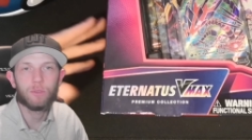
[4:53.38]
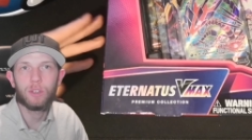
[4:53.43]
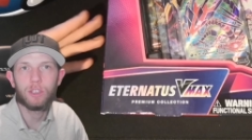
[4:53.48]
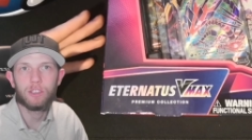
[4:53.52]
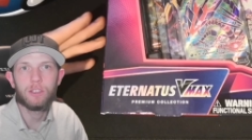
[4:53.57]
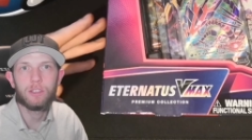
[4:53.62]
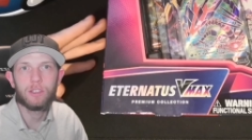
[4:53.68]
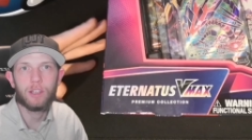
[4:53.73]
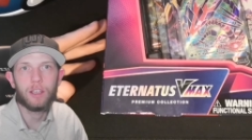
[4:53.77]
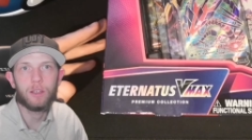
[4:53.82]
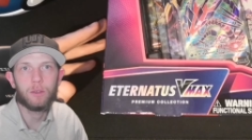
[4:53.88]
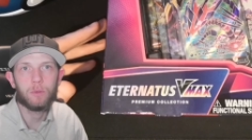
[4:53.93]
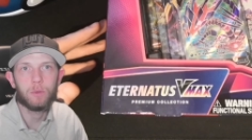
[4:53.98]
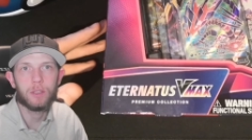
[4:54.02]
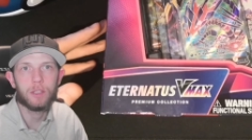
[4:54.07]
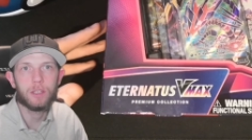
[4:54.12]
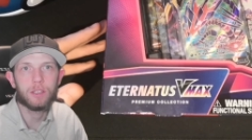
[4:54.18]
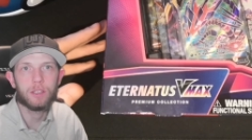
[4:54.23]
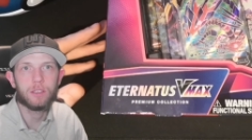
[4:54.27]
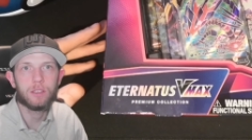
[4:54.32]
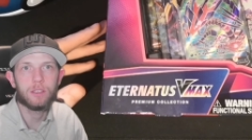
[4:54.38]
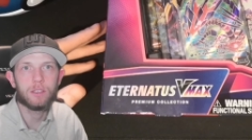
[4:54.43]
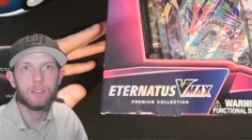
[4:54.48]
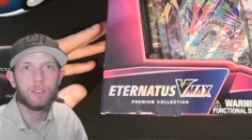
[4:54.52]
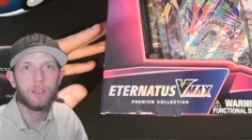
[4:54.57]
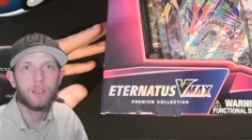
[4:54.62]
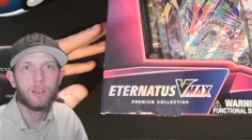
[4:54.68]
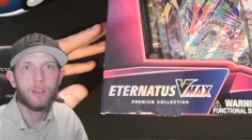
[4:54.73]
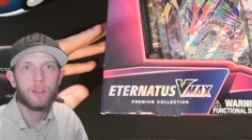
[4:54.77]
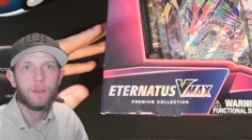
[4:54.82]
you take with this. Is
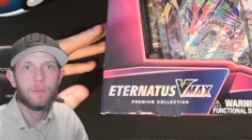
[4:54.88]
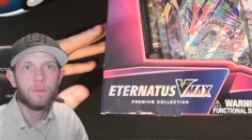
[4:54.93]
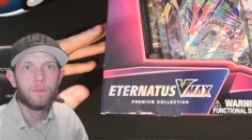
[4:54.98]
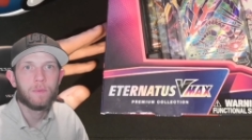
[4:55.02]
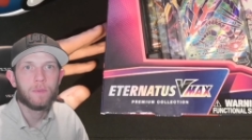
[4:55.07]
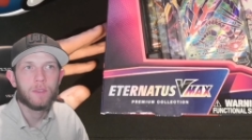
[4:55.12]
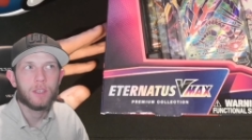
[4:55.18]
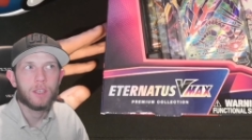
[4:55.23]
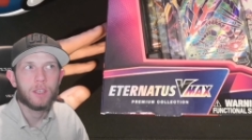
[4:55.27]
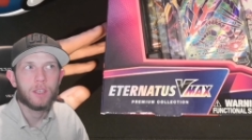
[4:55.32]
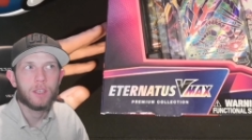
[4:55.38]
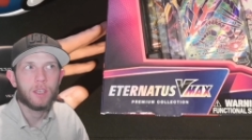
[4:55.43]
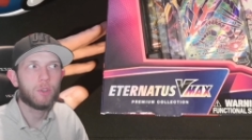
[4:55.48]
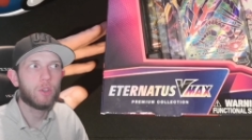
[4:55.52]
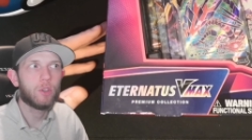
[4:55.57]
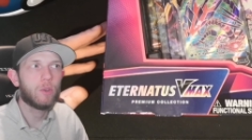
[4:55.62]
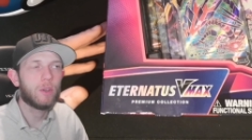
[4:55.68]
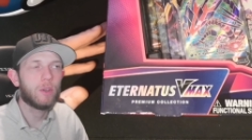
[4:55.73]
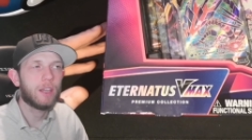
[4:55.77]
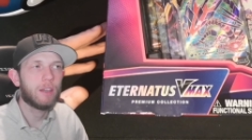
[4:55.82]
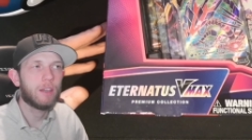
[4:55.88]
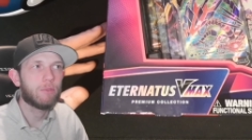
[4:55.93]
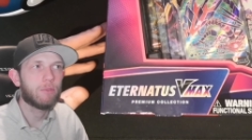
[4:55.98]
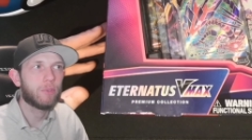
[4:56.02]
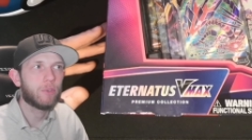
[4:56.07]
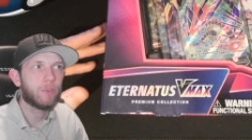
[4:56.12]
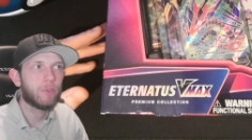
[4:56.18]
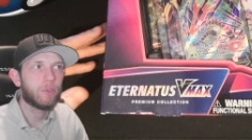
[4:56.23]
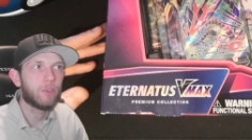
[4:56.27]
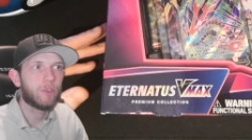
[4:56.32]
If you're doing it
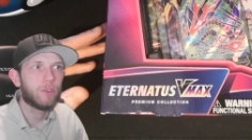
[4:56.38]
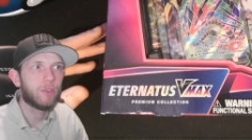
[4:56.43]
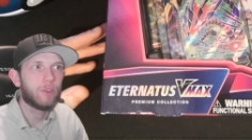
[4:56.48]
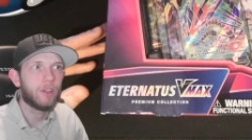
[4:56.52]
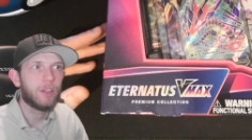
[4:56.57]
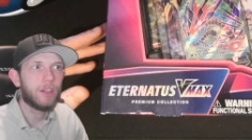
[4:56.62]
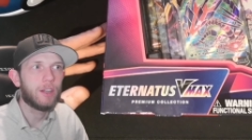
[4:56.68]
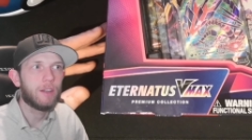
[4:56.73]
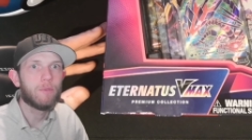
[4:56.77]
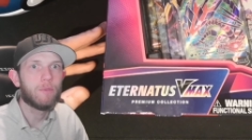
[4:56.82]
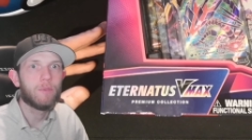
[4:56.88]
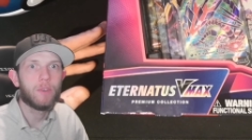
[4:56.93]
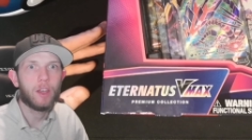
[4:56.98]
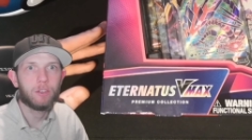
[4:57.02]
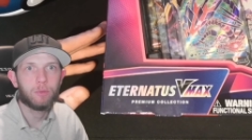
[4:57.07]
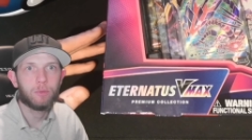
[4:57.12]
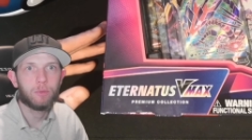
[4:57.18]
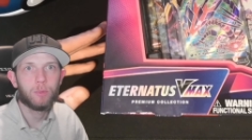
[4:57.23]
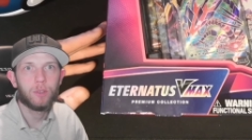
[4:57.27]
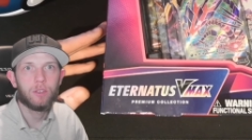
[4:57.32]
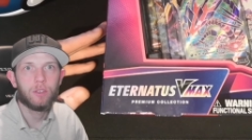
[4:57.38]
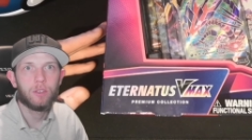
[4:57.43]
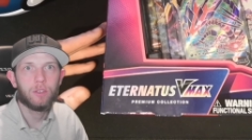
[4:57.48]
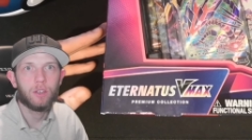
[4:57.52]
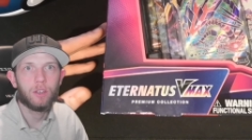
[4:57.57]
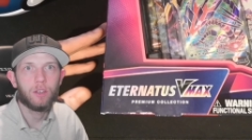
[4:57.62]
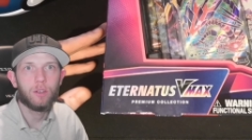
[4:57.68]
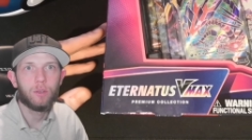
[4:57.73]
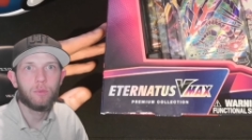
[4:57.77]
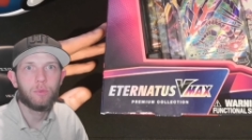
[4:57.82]
for an investment
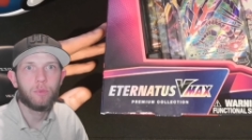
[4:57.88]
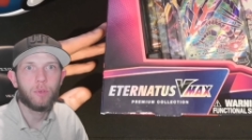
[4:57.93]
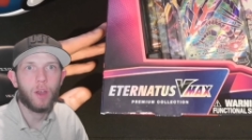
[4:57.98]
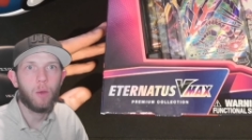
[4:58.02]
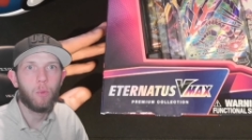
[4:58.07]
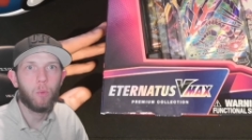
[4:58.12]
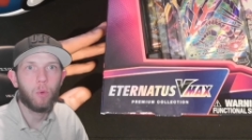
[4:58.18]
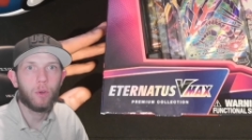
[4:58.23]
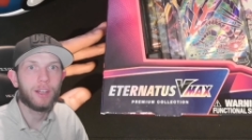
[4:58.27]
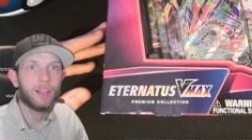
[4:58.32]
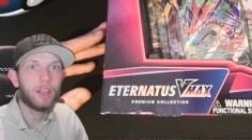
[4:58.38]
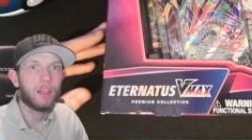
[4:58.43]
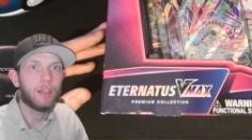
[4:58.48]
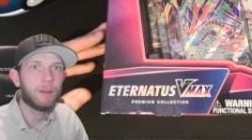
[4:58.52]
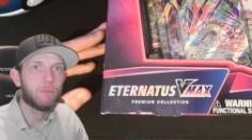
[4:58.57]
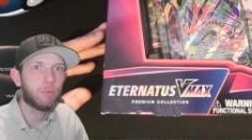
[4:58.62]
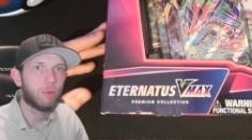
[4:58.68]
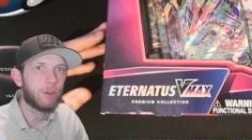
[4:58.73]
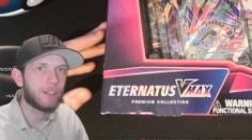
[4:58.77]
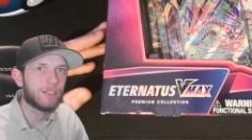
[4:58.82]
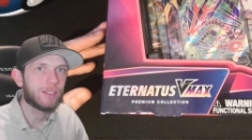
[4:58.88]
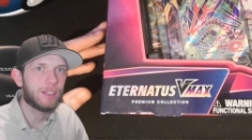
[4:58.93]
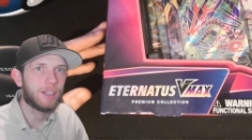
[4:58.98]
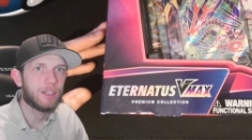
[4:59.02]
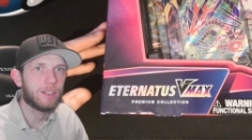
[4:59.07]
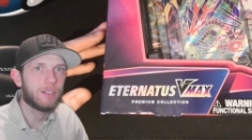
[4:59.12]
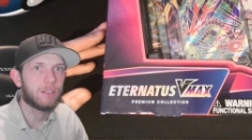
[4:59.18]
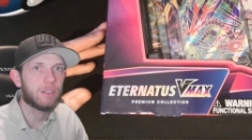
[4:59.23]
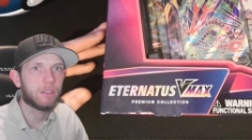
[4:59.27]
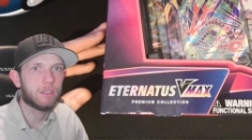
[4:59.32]
of I want it in
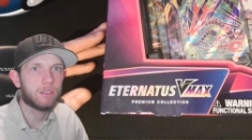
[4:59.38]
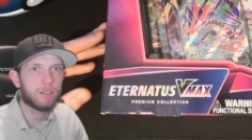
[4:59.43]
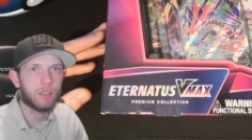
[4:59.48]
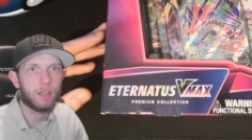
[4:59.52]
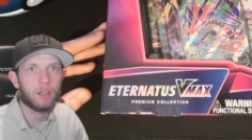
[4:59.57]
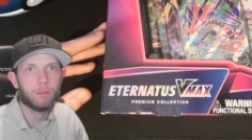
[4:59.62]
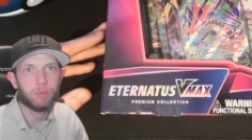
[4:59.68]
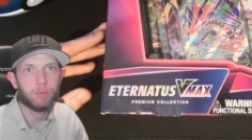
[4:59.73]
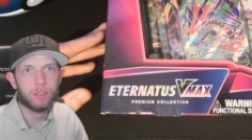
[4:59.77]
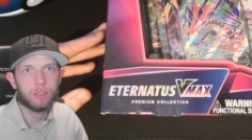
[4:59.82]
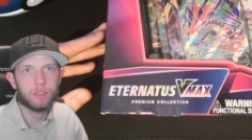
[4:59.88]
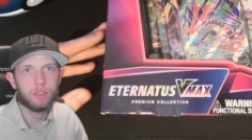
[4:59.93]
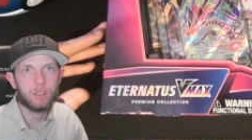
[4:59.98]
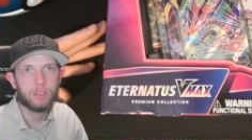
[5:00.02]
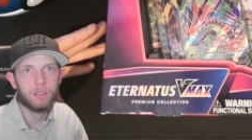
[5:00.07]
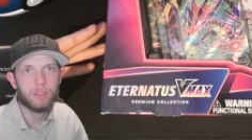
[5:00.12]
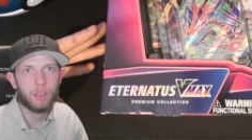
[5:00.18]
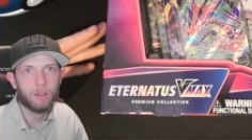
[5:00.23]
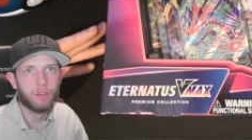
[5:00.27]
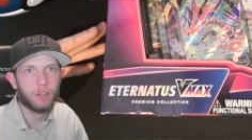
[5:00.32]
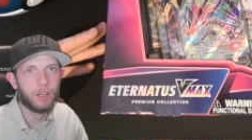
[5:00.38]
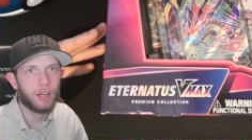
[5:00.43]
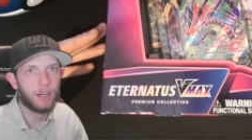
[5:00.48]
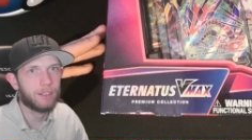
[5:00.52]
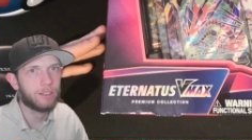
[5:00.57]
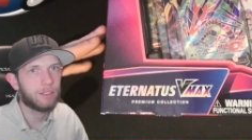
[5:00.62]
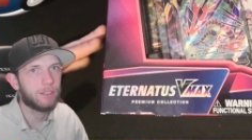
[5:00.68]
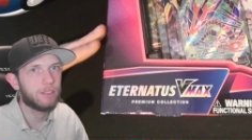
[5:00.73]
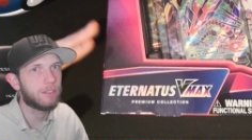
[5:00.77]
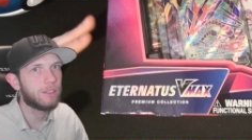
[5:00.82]
pristine to sell it pristine to other
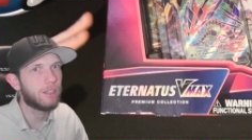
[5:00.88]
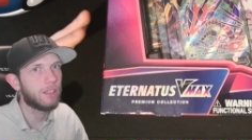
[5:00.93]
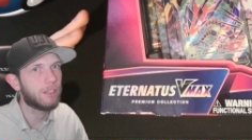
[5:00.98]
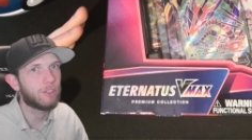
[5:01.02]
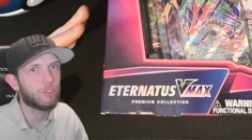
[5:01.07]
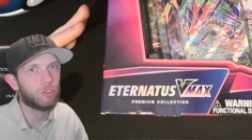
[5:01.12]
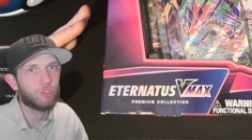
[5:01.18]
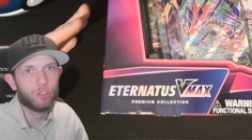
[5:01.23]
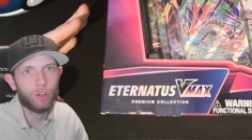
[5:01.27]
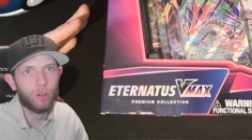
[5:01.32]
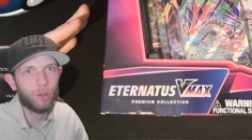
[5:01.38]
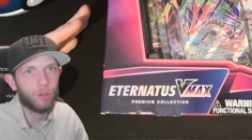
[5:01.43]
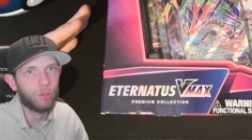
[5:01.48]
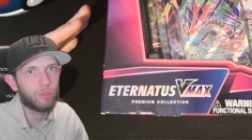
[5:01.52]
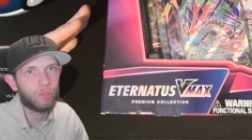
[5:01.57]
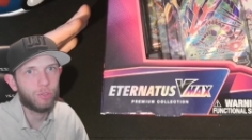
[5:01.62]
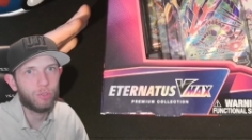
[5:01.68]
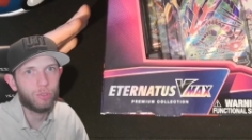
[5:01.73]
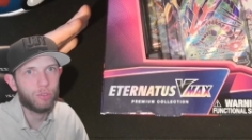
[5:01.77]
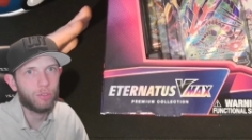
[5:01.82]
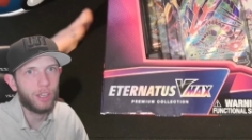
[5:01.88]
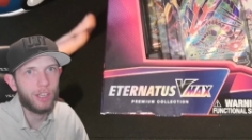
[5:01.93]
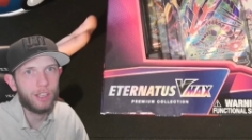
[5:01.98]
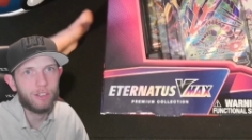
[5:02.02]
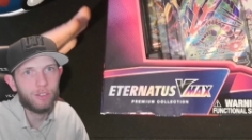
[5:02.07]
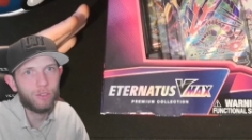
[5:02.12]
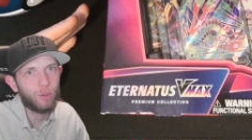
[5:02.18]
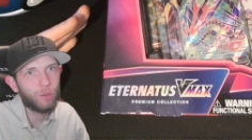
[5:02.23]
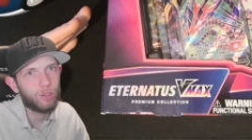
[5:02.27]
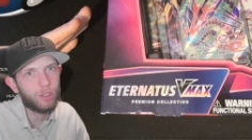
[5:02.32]
collectors, there's a chance it's
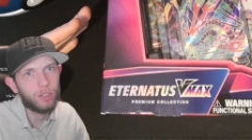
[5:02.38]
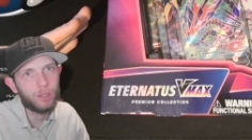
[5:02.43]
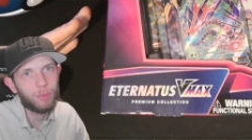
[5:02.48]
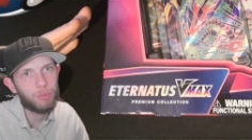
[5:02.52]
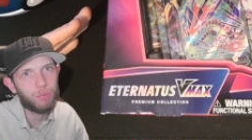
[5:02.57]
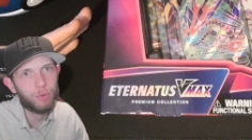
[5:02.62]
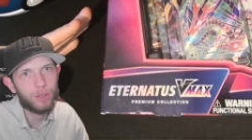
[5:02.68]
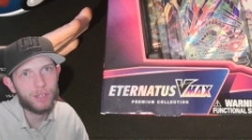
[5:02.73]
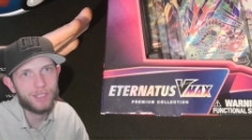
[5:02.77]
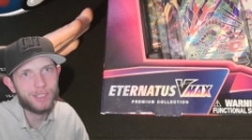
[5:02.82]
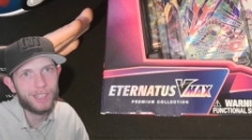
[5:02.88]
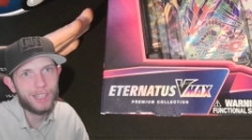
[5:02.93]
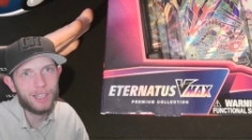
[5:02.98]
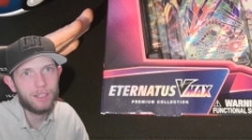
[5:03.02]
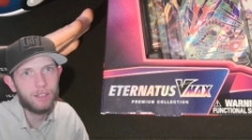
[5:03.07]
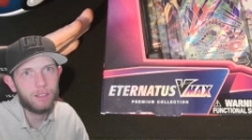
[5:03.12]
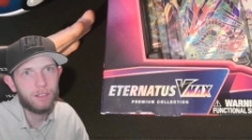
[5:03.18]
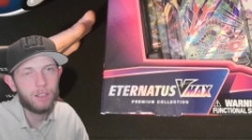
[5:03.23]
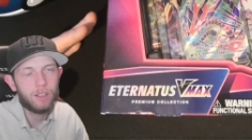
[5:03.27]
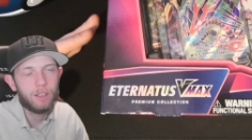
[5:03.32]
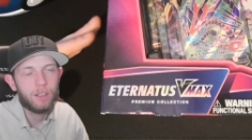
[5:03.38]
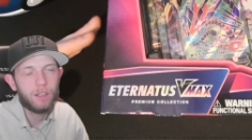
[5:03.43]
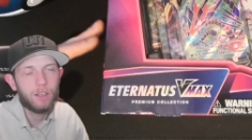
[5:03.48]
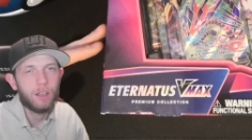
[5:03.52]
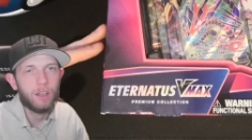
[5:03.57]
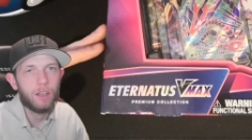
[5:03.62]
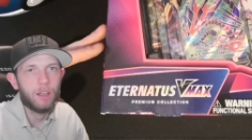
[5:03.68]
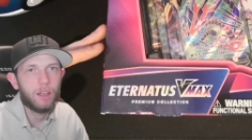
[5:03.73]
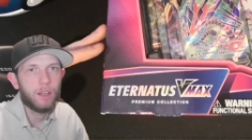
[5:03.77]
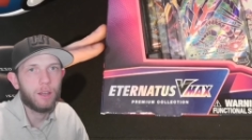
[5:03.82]
not going to be pristine.
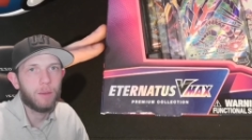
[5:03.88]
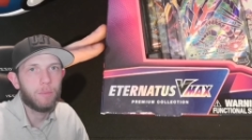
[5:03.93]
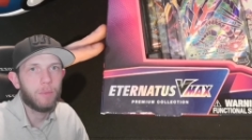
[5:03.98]
And